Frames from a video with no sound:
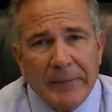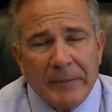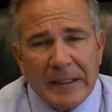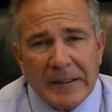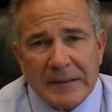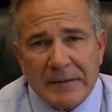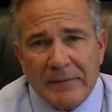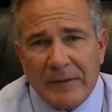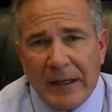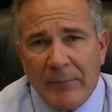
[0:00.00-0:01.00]
because
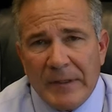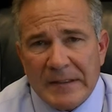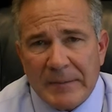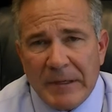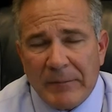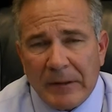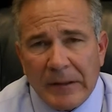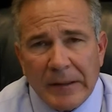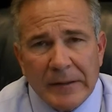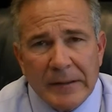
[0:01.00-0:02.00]
of how busy people
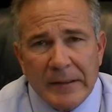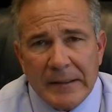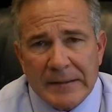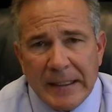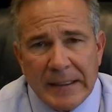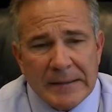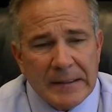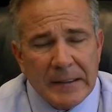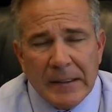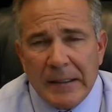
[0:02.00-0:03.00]
are these
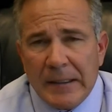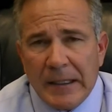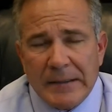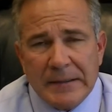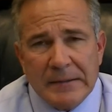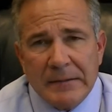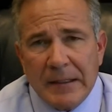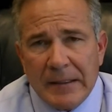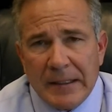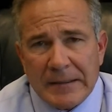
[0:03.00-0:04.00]
days,
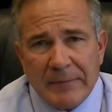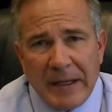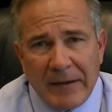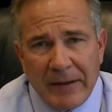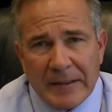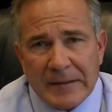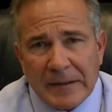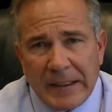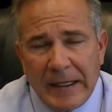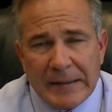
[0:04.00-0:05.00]
it doesn't matter. They just
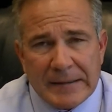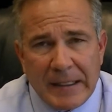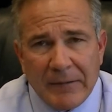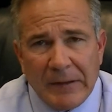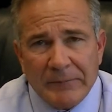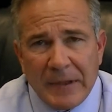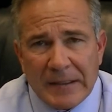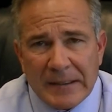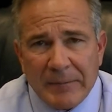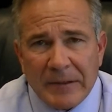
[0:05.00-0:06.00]
look at it and say, well, they
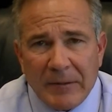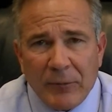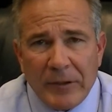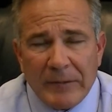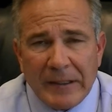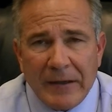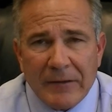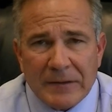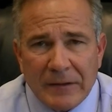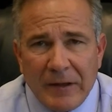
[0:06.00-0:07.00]
skipped an appointment
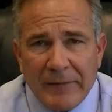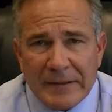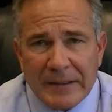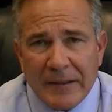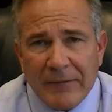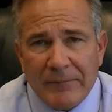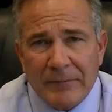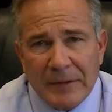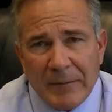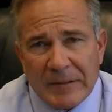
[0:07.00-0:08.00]
here, so obviously
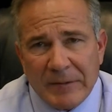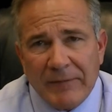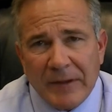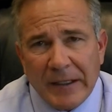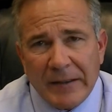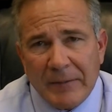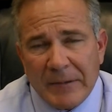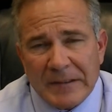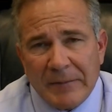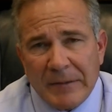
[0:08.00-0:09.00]
they must be fine. They
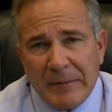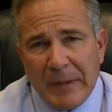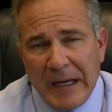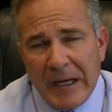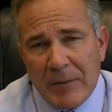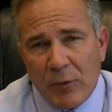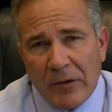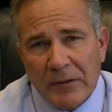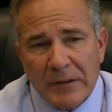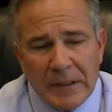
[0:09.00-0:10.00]
must not be in pain
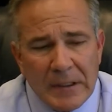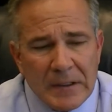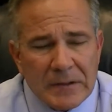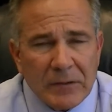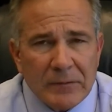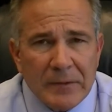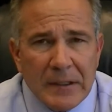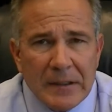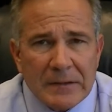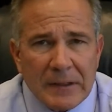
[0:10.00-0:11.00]
anymore. So
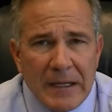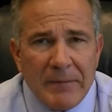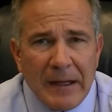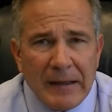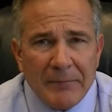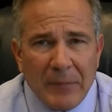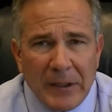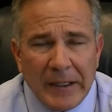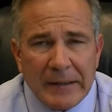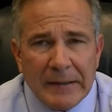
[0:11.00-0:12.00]
keep that in
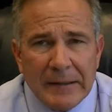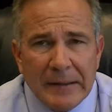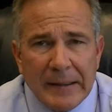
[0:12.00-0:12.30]
mind.